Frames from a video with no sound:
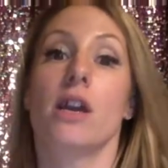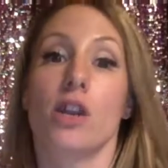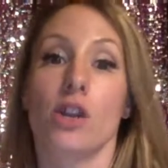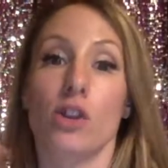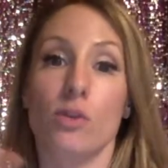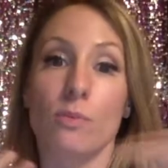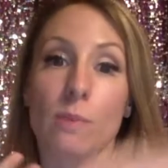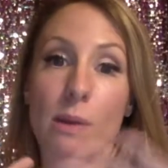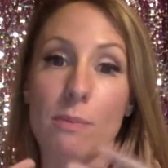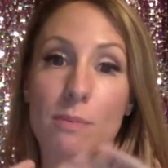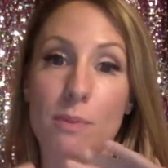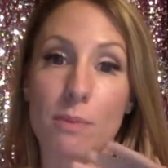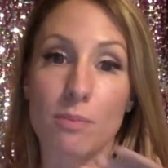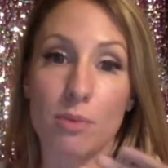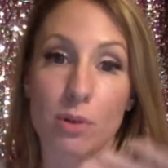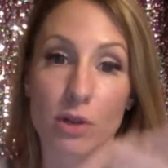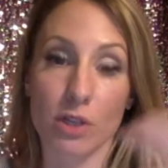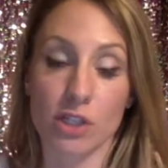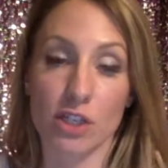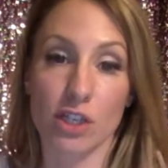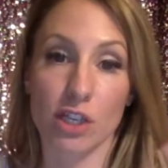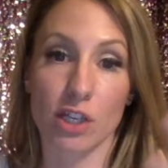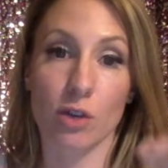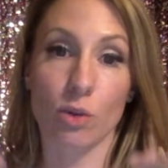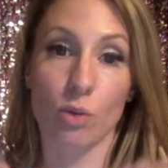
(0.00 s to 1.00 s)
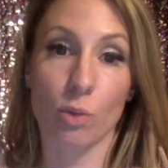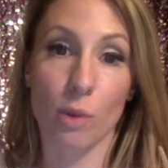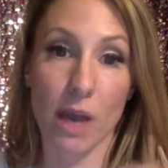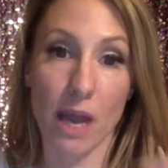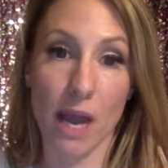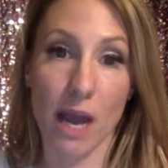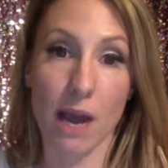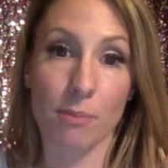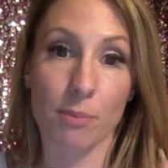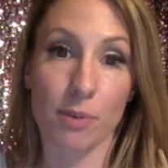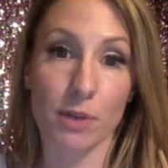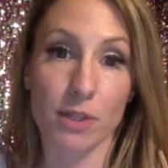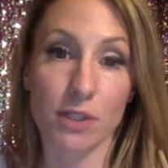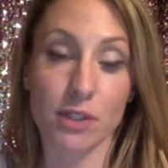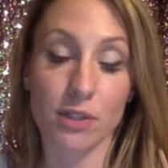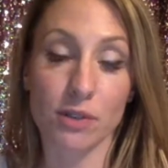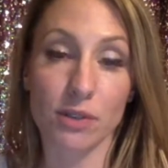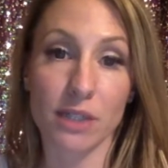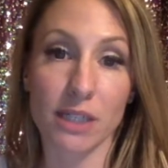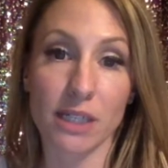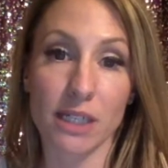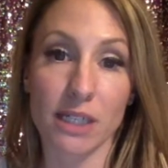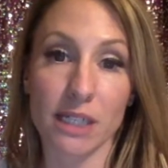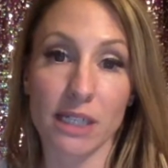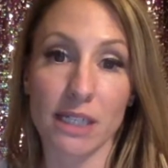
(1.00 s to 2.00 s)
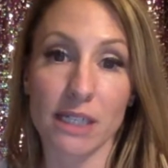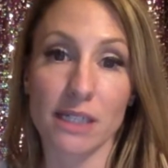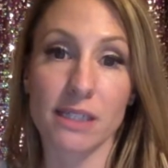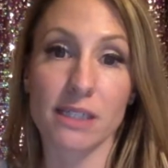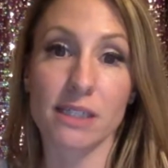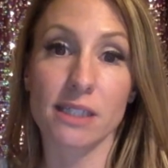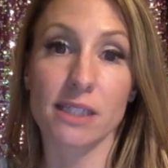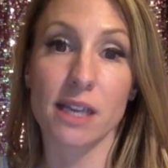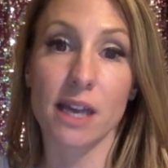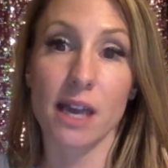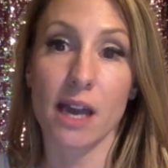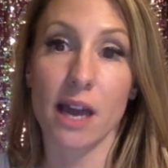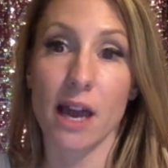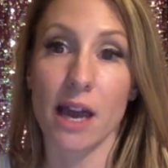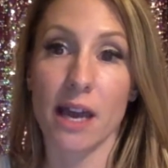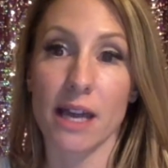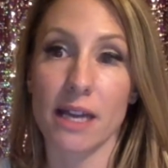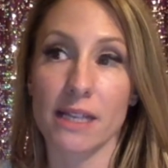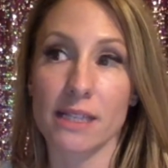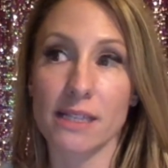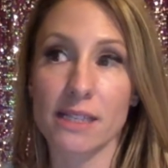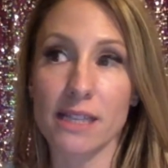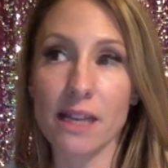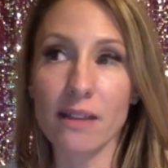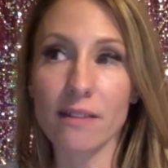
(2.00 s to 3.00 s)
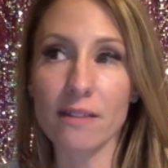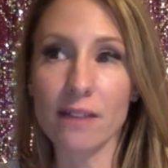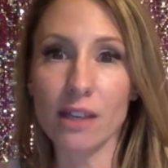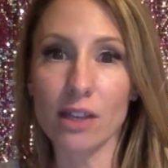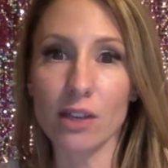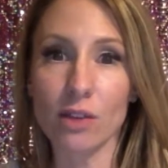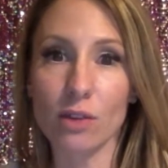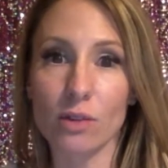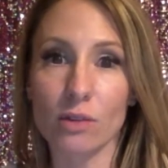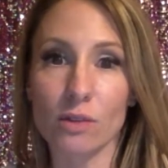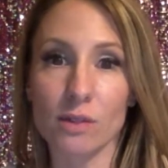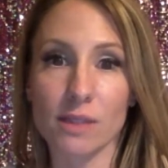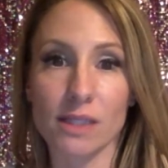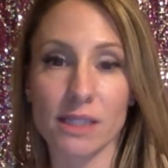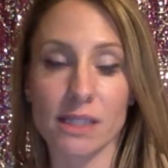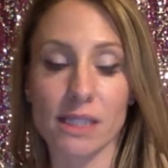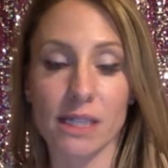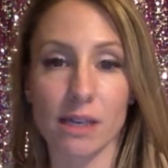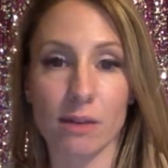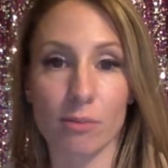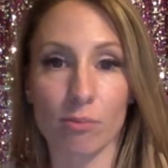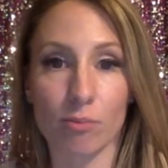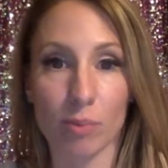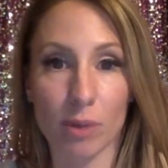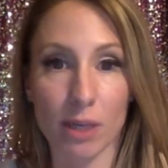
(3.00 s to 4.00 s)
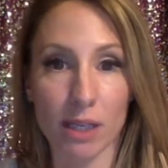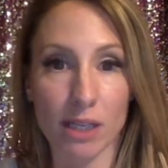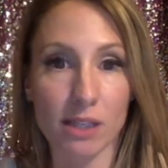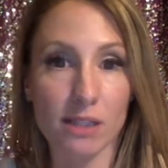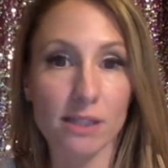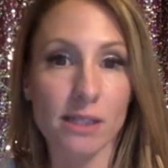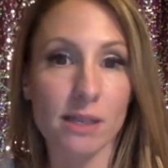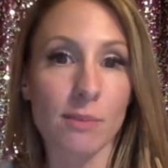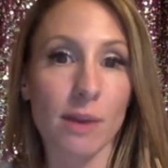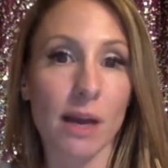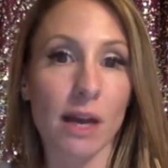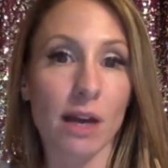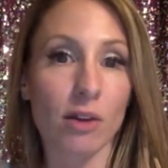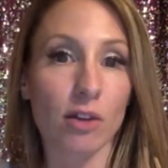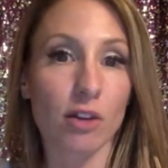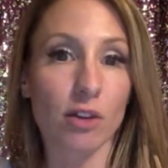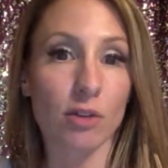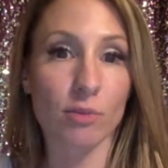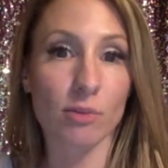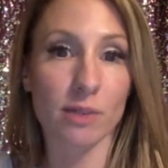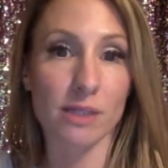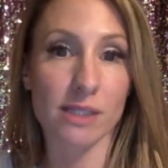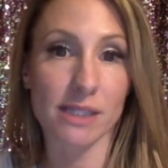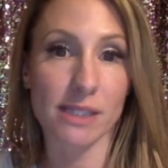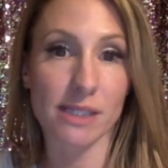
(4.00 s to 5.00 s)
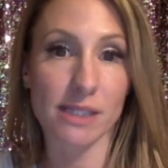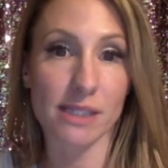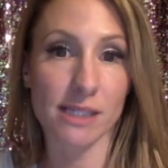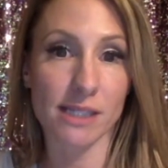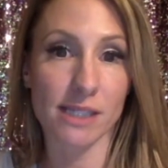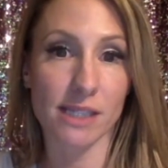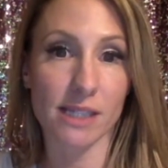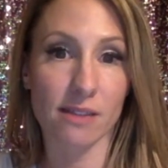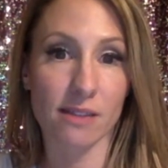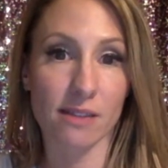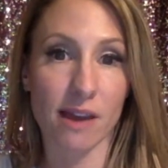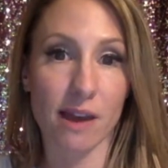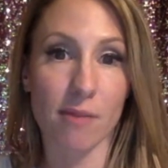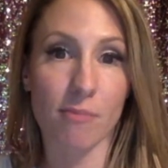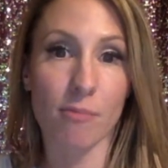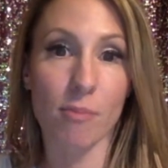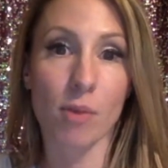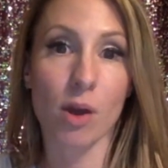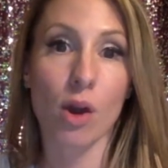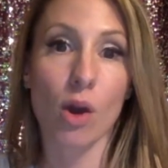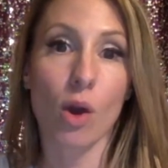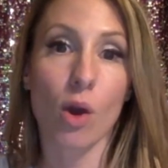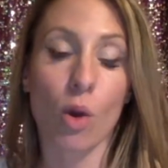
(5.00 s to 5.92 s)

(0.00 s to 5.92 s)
You might be pushing away opportunities, and it's not like you don't see them, but somehow you're resisting them.